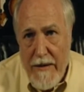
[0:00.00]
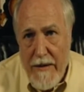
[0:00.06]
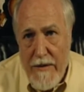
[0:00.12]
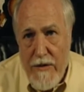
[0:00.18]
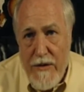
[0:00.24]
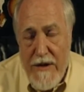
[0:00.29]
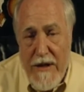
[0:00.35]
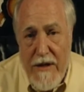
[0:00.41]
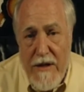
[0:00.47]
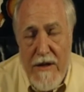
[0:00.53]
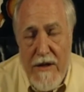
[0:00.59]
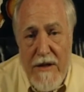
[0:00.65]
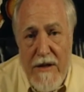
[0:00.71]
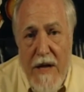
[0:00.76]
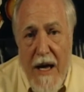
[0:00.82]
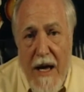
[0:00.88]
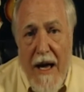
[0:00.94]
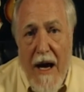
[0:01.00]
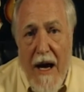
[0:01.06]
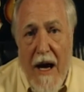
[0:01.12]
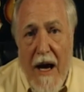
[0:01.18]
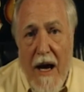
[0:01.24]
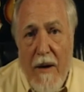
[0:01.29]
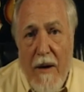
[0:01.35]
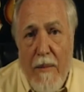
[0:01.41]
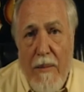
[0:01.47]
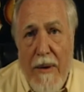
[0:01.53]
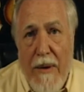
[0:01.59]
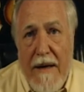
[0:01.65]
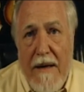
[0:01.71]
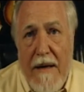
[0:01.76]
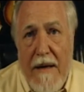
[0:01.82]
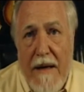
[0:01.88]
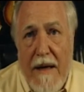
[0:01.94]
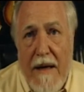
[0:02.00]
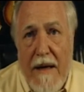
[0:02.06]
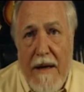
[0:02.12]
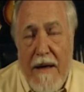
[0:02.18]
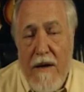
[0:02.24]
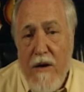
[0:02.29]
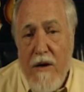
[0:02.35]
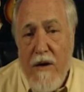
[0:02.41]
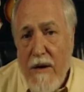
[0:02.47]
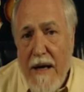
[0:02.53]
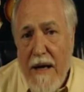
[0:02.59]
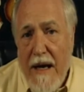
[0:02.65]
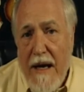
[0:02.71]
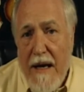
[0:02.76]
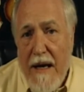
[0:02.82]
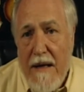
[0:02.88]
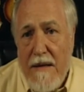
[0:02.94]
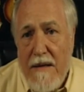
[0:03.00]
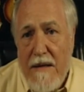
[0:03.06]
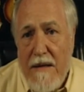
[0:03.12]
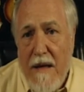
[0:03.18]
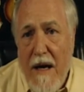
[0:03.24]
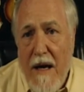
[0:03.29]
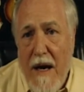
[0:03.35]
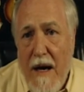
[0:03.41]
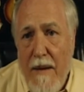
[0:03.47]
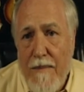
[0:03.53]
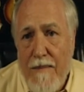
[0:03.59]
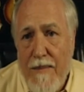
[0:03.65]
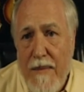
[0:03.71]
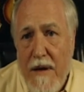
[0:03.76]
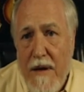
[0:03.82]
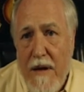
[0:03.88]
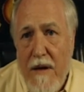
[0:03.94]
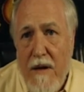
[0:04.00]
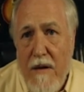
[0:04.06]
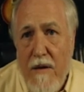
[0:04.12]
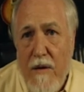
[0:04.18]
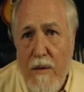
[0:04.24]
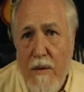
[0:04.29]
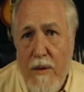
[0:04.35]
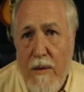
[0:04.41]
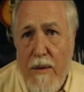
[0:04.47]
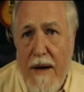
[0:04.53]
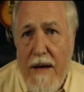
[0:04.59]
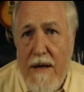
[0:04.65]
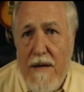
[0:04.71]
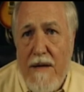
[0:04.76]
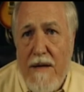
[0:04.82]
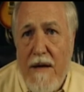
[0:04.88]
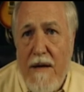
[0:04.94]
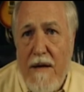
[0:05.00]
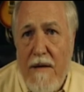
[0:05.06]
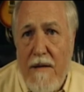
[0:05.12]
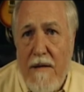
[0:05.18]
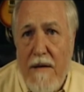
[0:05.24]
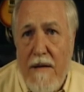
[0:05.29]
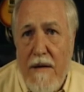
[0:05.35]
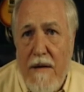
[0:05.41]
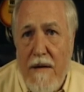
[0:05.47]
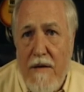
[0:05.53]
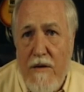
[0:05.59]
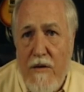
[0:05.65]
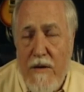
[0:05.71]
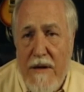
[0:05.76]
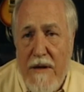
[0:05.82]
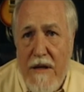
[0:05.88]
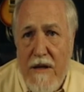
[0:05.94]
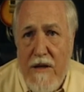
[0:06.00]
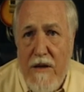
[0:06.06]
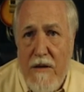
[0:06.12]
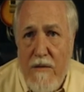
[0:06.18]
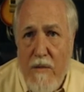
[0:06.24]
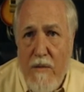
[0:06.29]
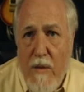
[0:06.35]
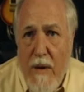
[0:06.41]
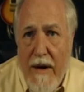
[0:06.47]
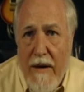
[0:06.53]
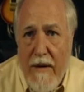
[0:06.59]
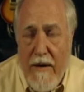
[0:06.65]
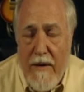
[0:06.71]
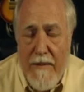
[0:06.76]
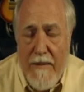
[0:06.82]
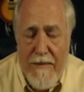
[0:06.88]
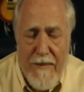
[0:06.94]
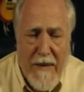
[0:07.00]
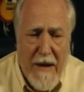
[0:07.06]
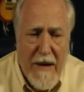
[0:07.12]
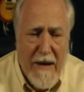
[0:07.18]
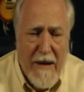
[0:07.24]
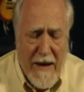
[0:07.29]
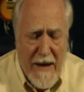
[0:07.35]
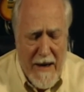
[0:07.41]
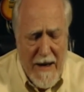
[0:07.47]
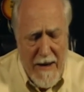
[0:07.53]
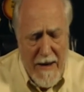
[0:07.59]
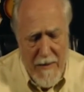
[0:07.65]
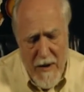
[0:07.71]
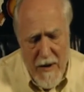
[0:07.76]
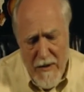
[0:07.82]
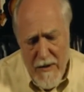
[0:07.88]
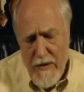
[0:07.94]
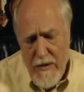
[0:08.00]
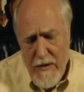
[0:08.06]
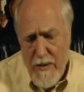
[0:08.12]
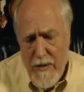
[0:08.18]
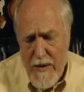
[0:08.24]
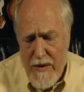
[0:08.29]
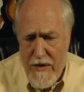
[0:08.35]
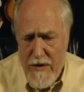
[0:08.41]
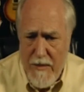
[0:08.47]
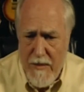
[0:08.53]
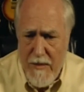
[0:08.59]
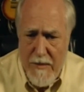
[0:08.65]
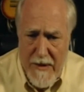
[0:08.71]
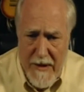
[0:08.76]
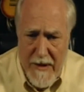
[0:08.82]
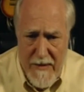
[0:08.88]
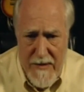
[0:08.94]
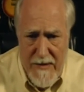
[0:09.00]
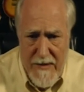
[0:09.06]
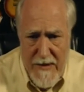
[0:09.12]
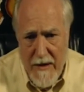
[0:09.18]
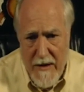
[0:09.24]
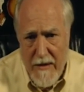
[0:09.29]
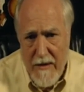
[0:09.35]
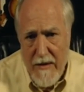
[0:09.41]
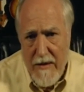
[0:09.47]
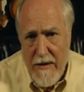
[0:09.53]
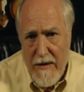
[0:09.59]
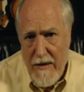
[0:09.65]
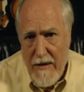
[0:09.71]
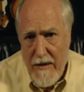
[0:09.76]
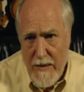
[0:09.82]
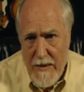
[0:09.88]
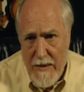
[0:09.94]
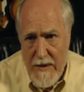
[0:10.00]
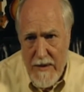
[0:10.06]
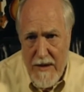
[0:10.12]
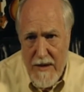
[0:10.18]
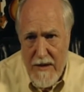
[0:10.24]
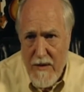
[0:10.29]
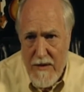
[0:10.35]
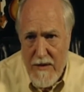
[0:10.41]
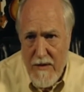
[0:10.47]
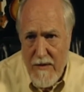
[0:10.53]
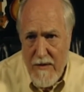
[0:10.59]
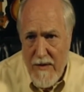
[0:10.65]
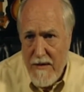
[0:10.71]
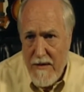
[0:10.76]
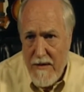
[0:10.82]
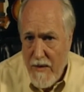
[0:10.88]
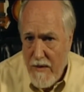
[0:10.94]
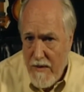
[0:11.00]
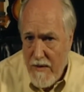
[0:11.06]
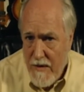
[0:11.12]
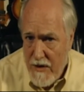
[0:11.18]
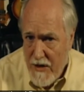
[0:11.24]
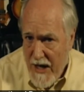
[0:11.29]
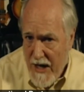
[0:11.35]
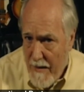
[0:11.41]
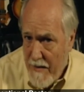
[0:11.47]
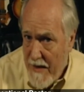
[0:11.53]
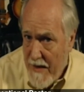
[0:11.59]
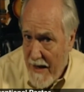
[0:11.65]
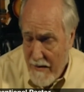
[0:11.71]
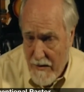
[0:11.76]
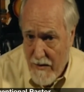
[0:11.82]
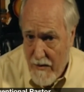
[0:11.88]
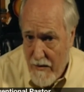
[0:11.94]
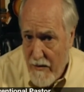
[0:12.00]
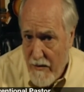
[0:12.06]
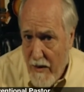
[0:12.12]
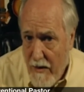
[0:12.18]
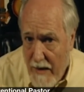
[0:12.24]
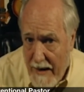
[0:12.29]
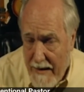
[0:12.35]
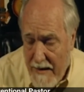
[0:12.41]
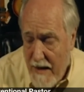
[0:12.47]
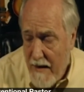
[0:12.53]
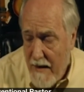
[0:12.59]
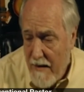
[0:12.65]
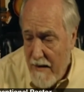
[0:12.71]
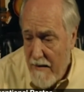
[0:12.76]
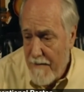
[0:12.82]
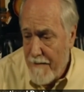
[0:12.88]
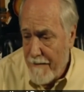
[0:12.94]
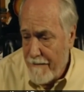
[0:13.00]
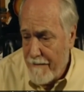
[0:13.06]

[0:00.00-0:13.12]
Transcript: traditions. But in your case, you were raised in a tradition where, although there were certain beliefs there, these weren't the sorts of things that were jammed down your throat, I take it.